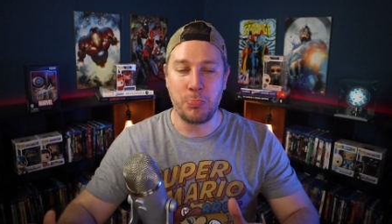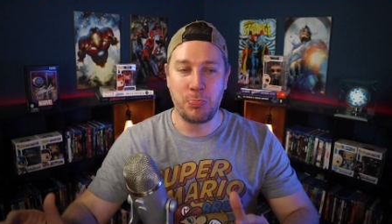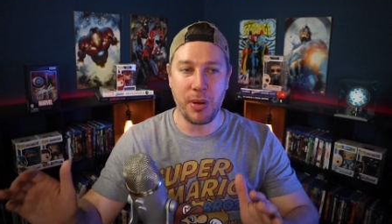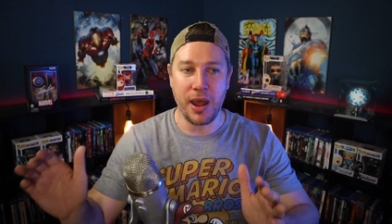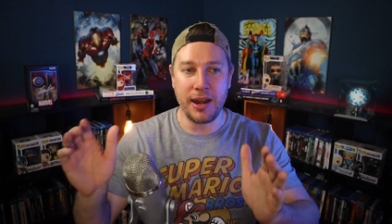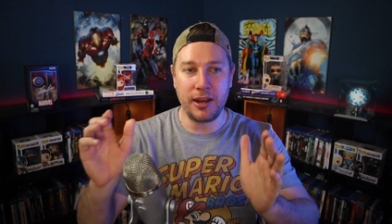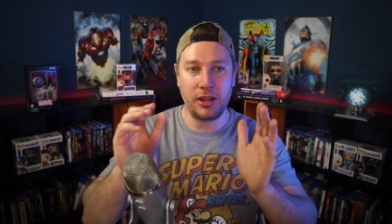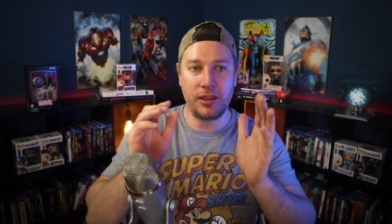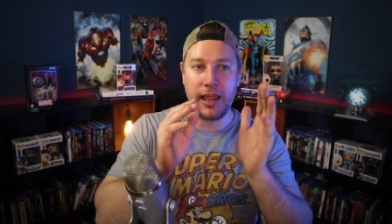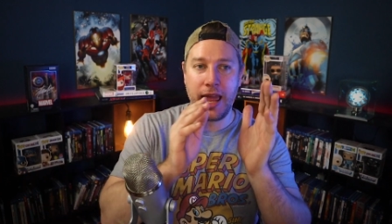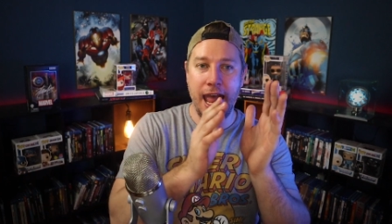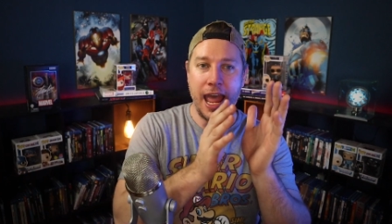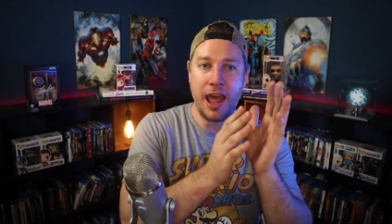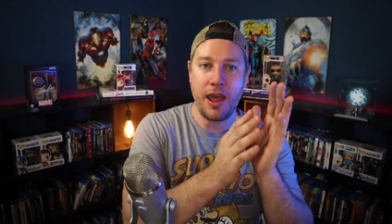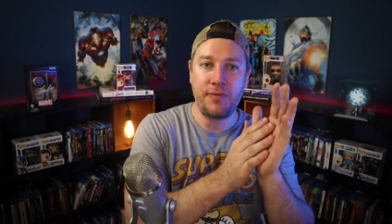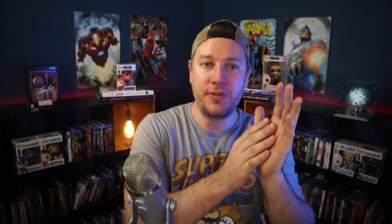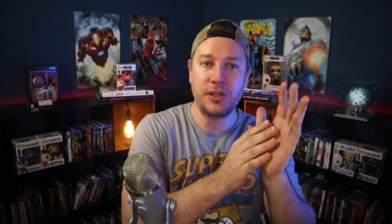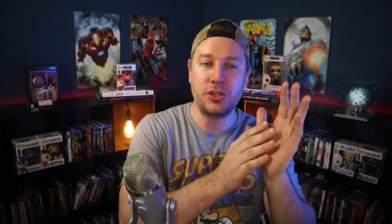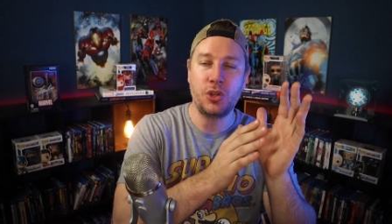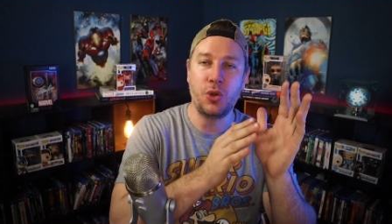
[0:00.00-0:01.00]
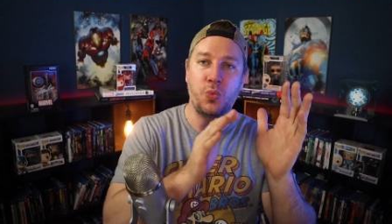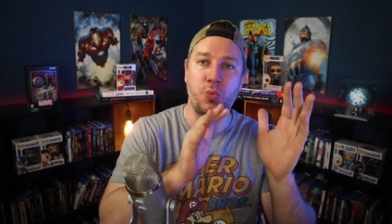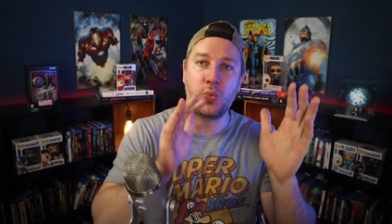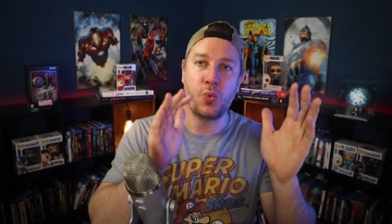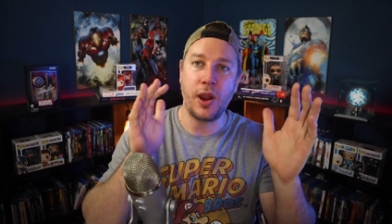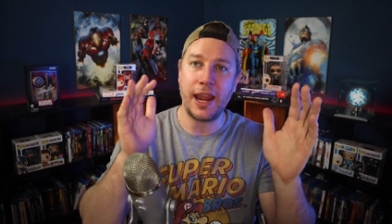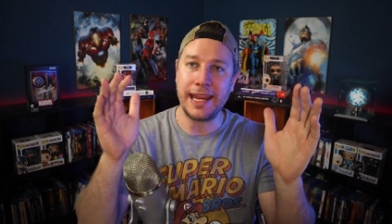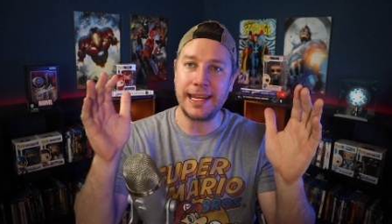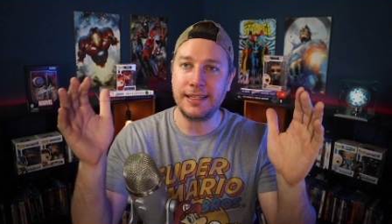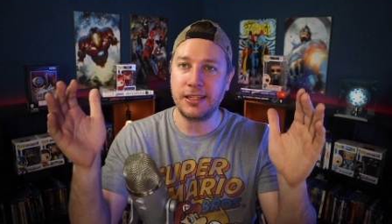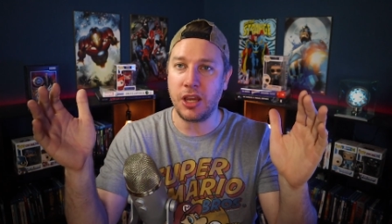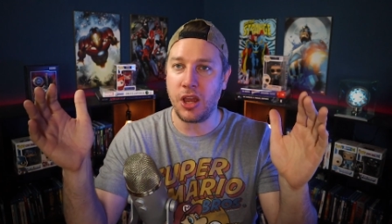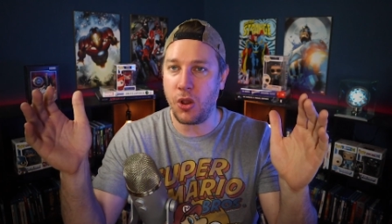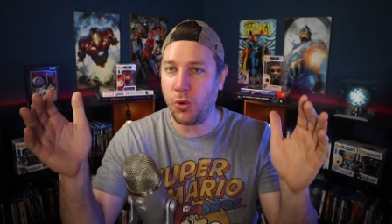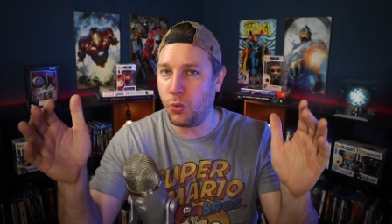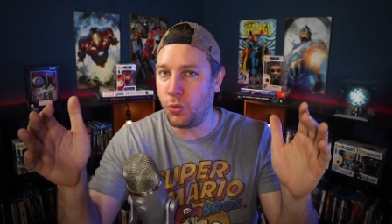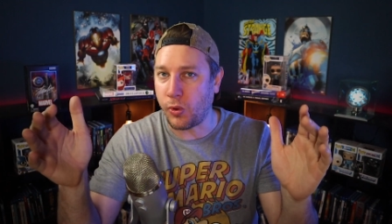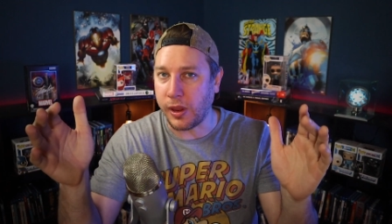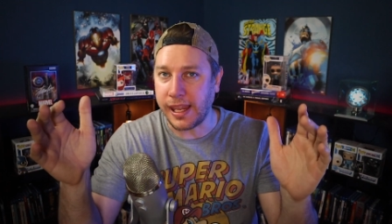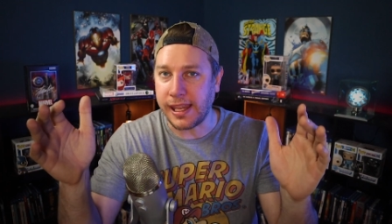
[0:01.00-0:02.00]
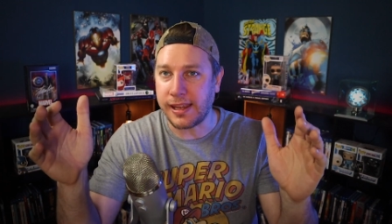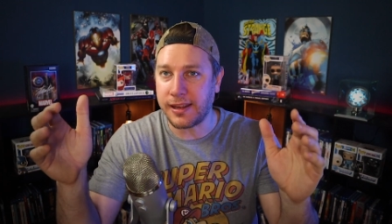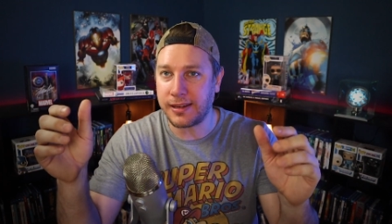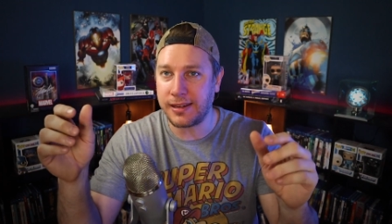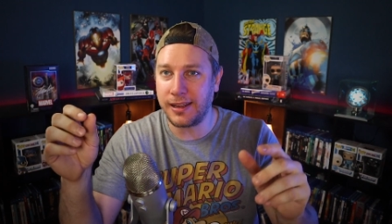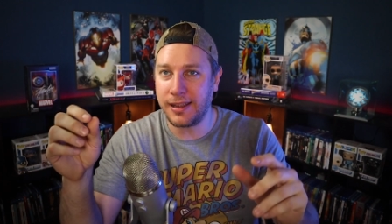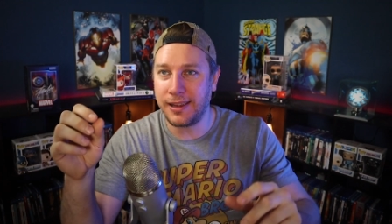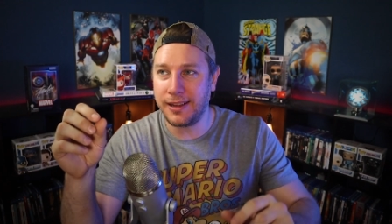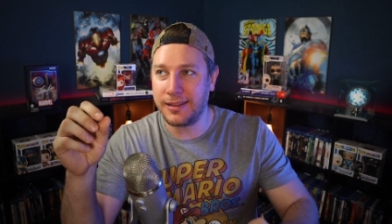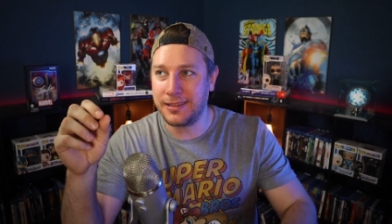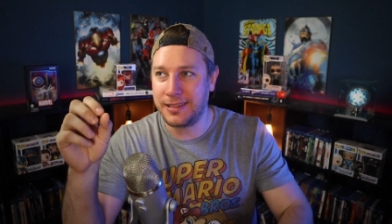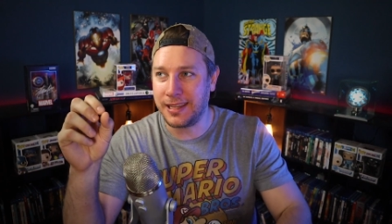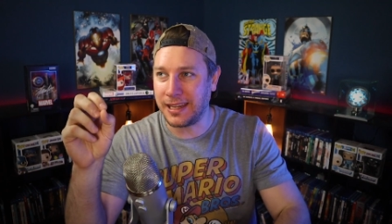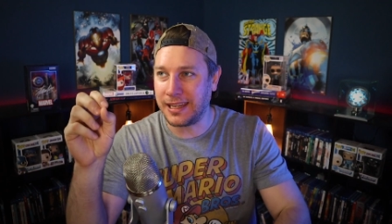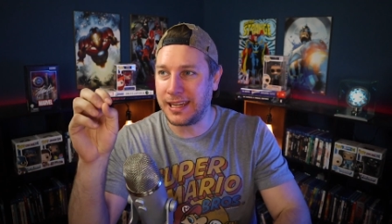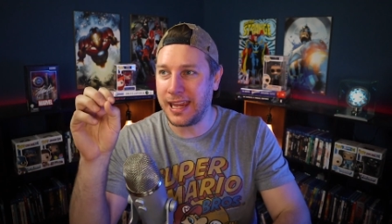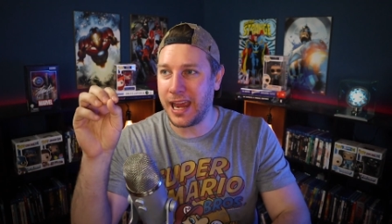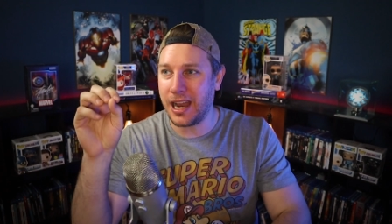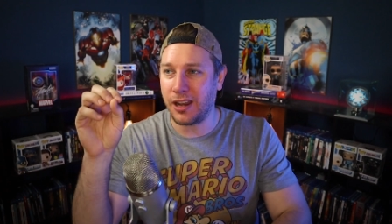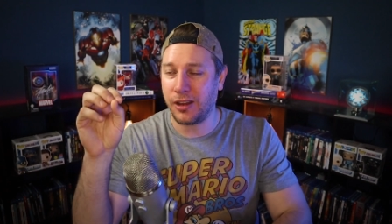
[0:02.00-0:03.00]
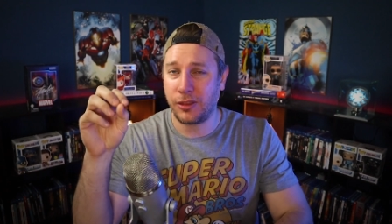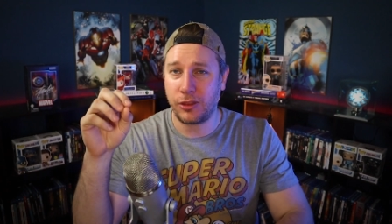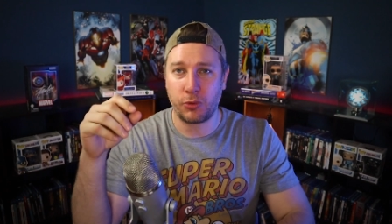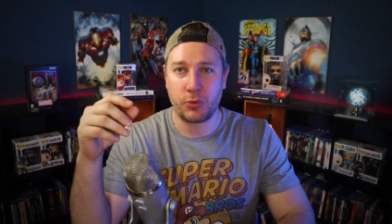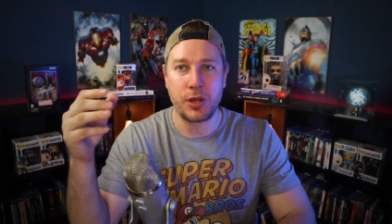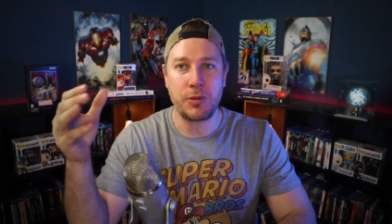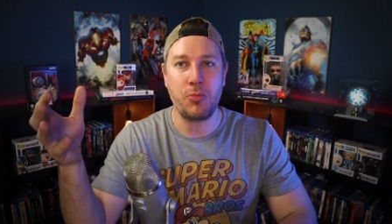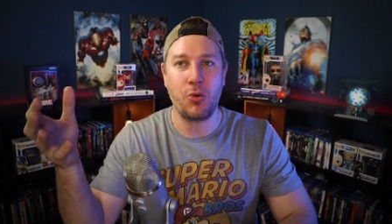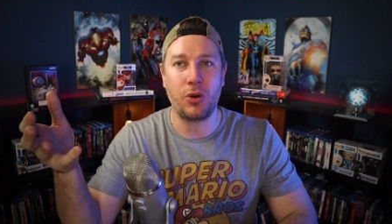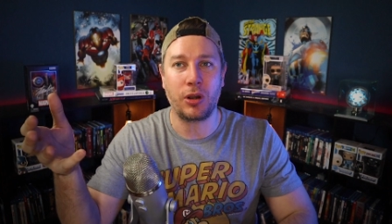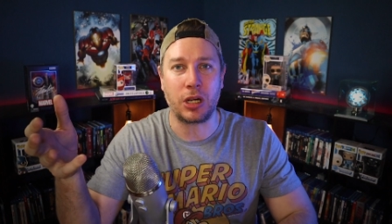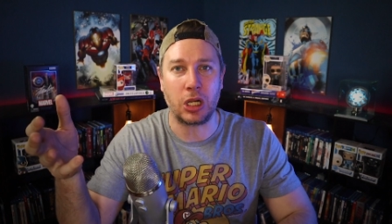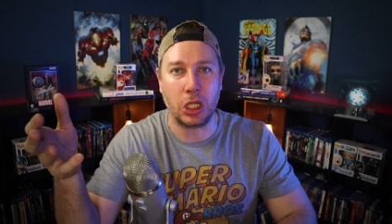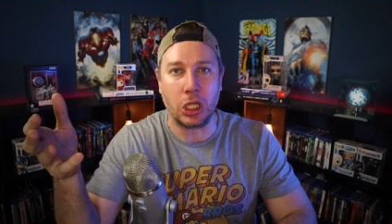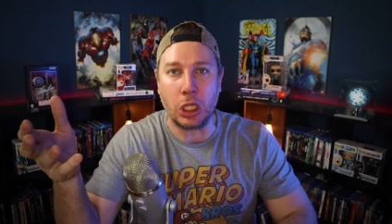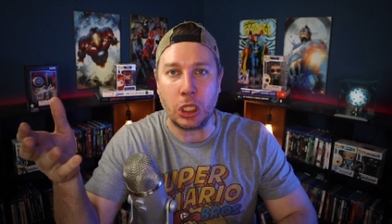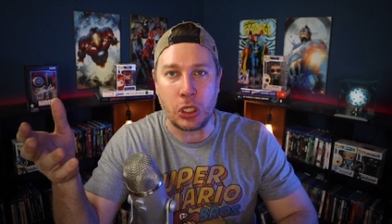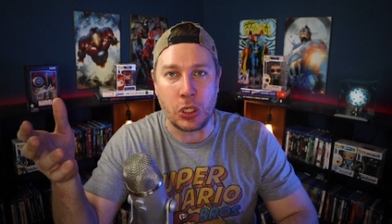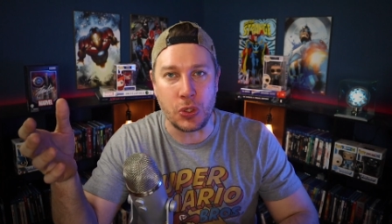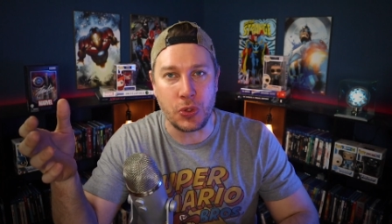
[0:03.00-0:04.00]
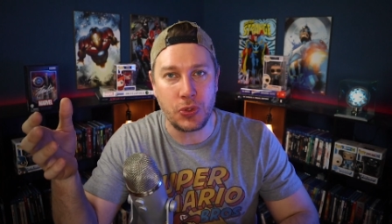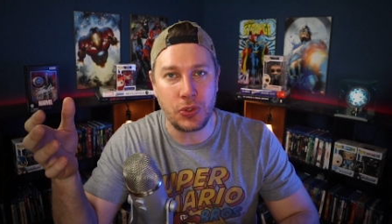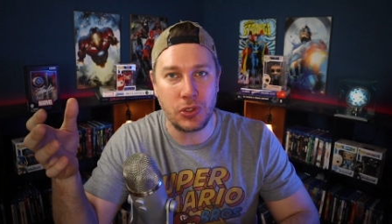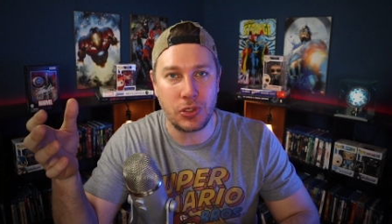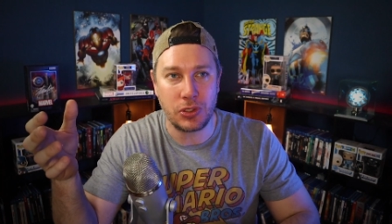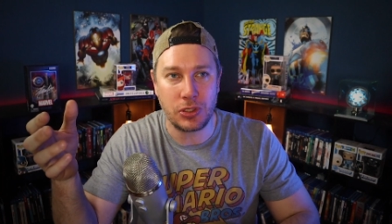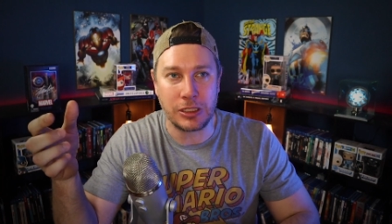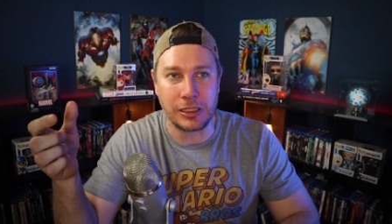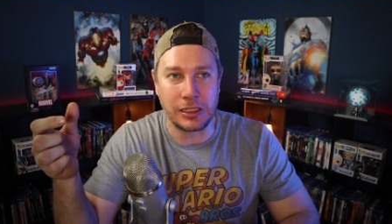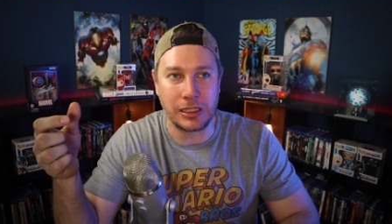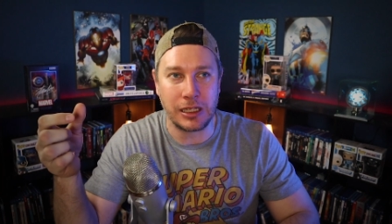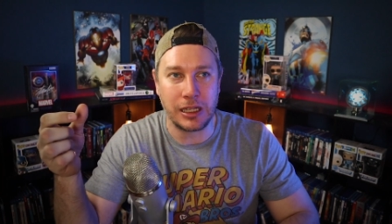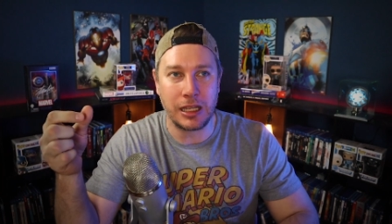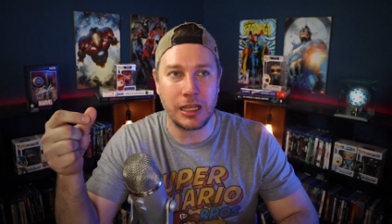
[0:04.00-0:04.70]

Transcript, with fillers: but having to wait a week to get three more clues